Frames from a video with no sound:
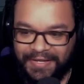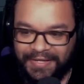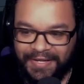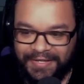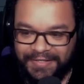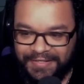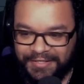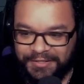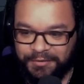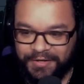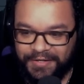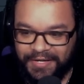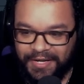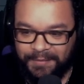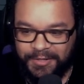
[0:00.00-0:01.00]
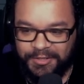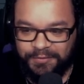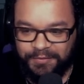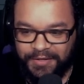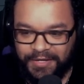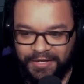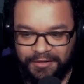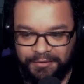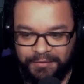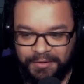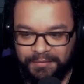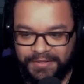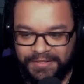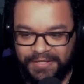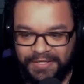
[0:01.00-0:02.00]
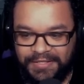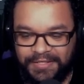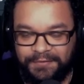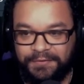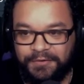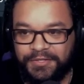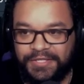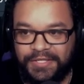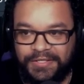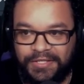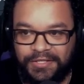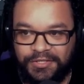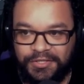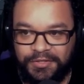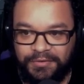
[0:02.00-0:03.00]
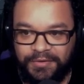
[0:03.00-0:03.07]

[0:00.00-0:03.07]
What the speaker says: 96 crit damage, 183 resist, and 462